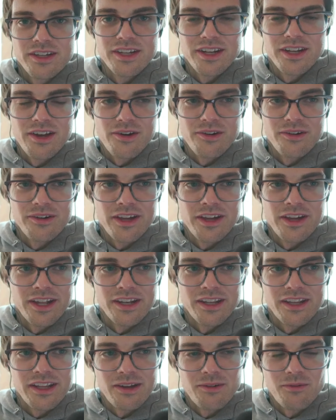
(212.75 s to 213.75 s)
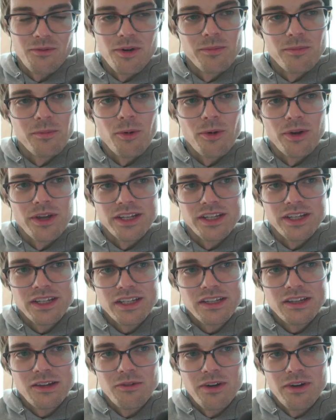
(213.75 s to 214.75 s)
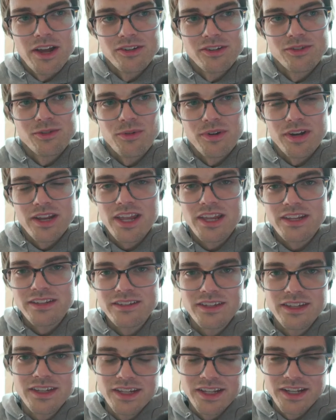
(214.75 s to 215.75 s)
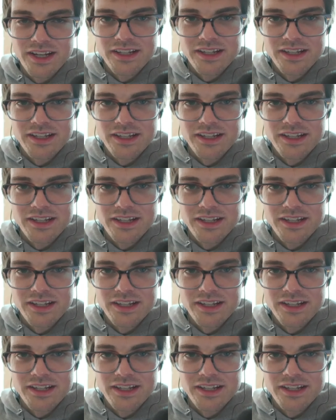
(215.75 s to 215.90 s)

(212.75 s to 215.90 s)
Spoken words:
and at one point around 2018,